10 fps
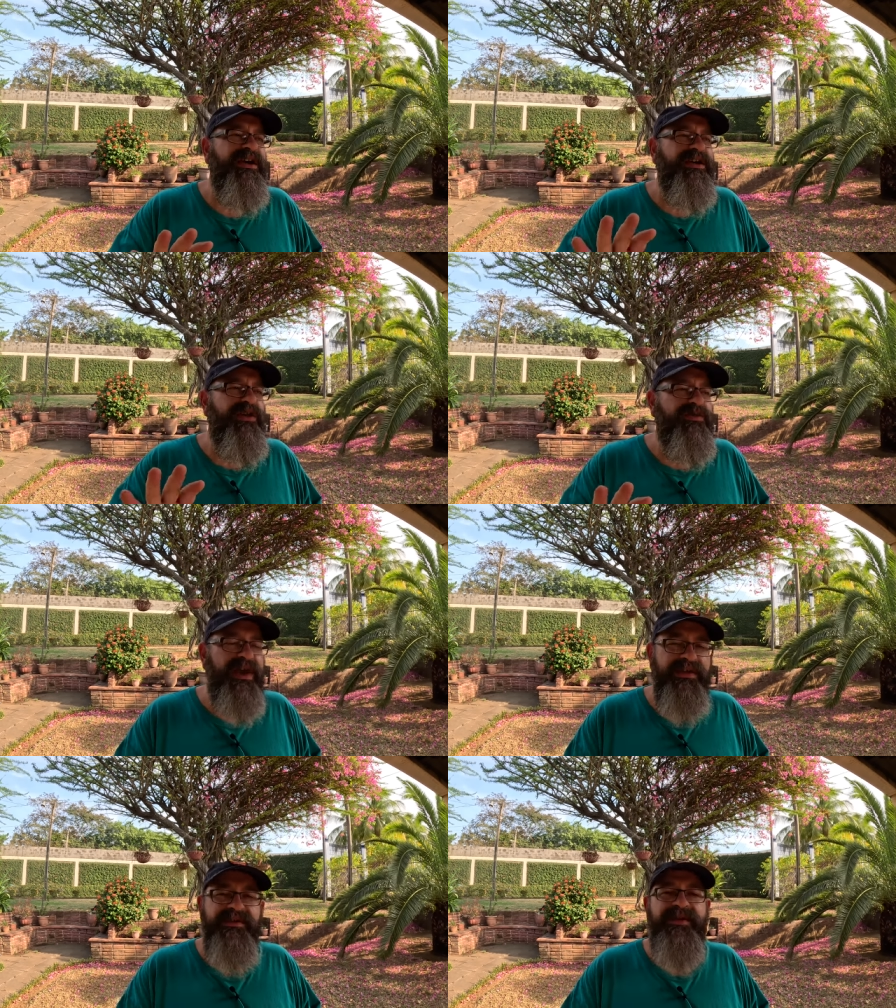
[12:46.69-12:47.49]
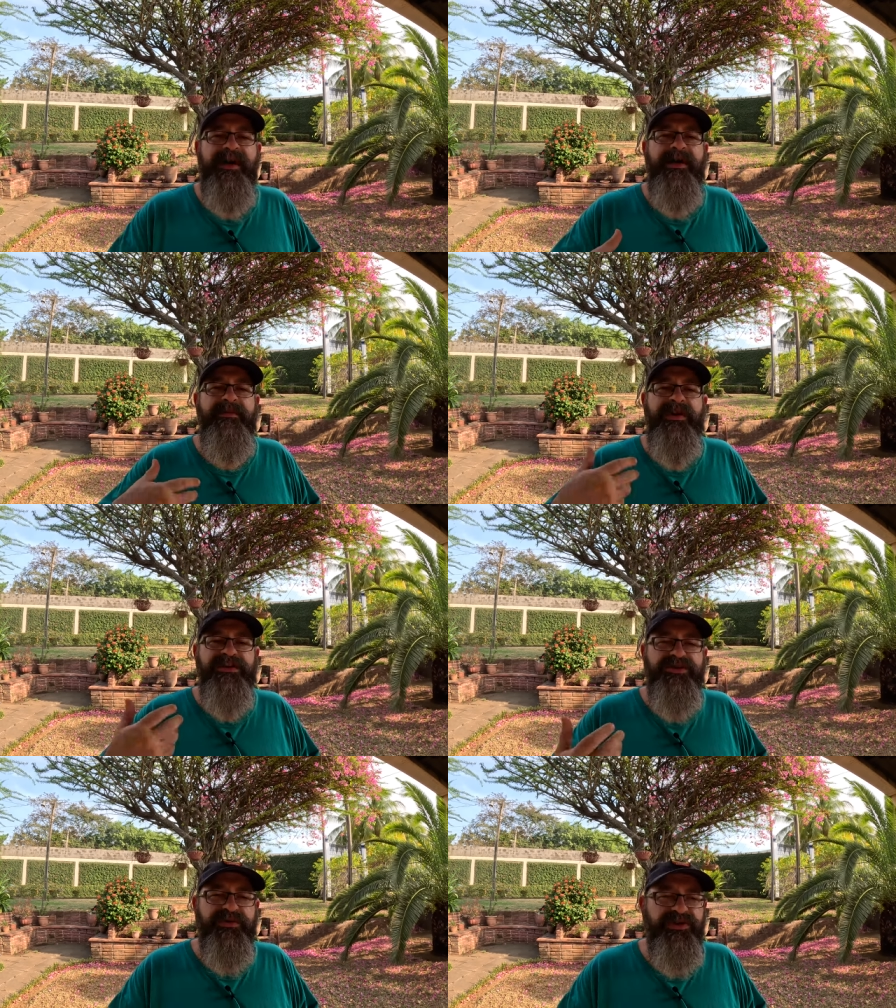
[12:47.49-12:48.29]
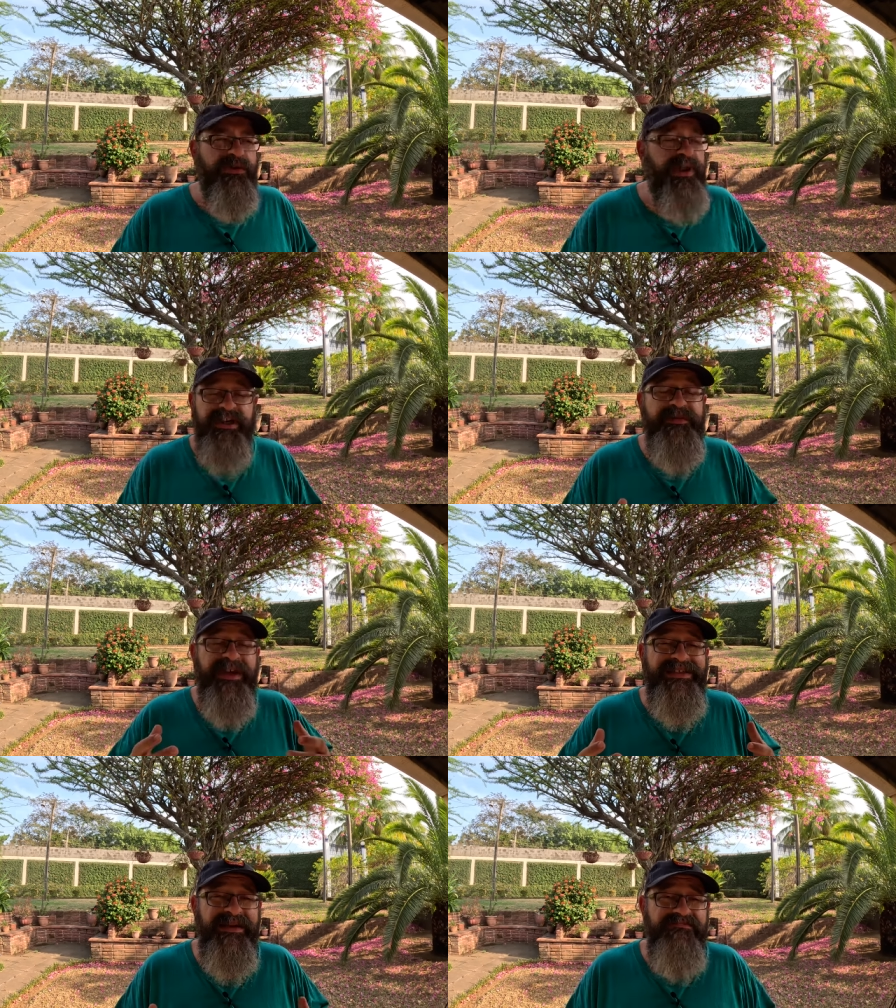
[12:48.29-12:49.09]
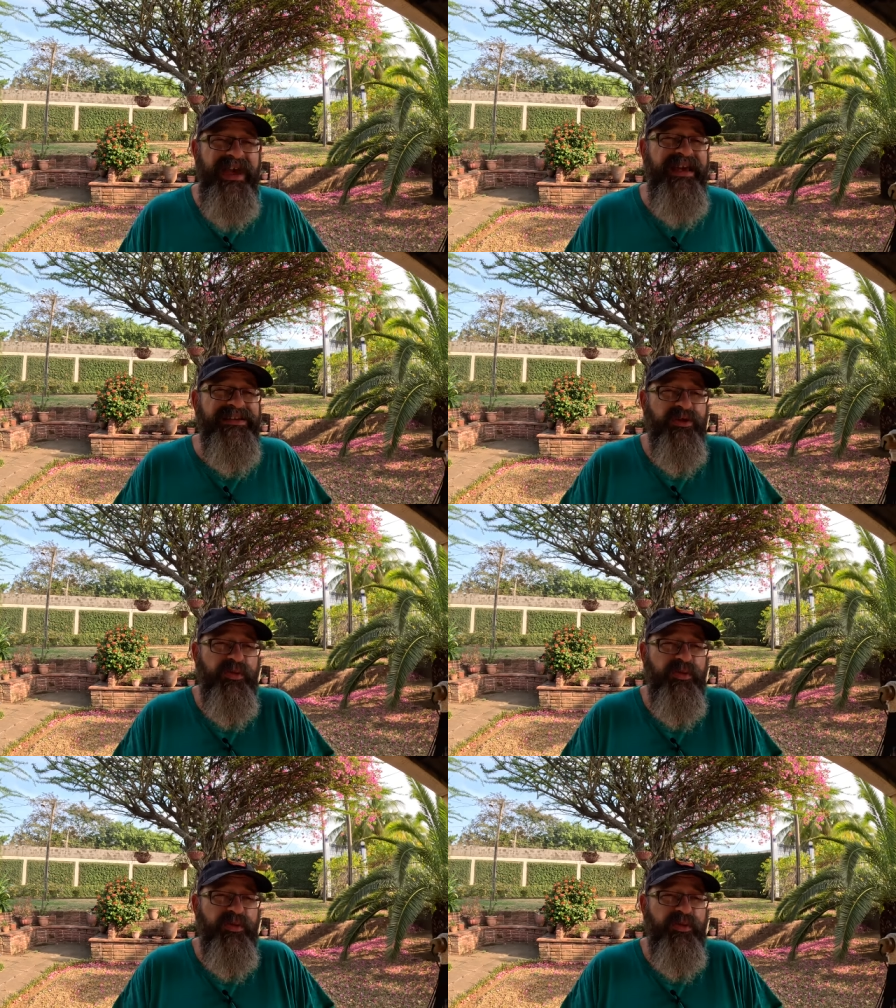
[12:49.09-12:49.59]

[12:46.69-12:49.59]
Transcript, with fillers: you take the time to internalize because it makes